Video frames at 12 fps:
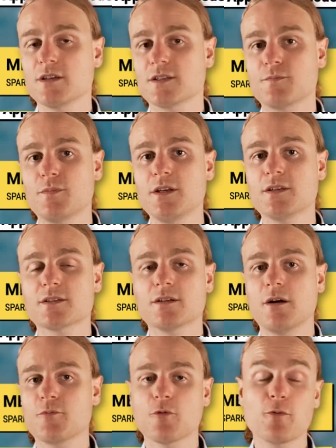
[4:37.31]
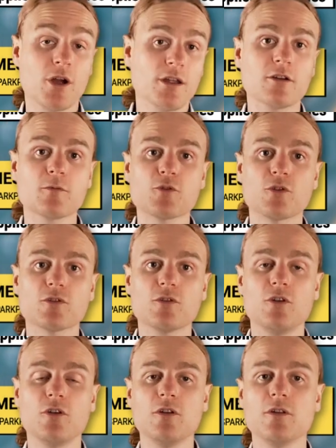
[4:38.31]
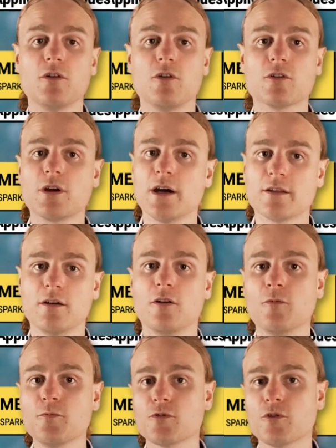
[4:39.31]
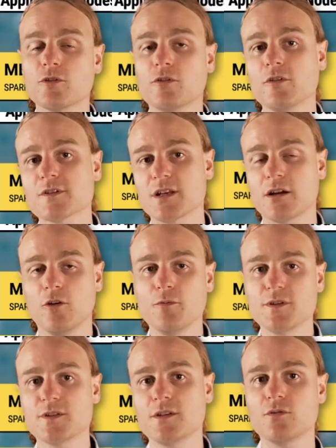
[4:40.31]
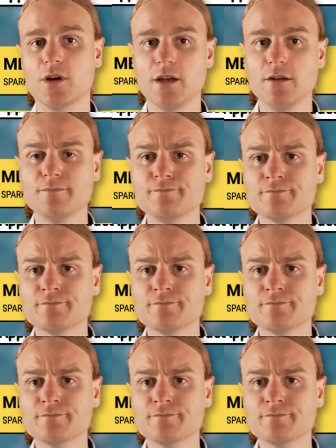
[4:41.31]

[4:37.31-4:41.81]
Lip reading: speaks a proprietary protocol or other open protocols like OPC-UA,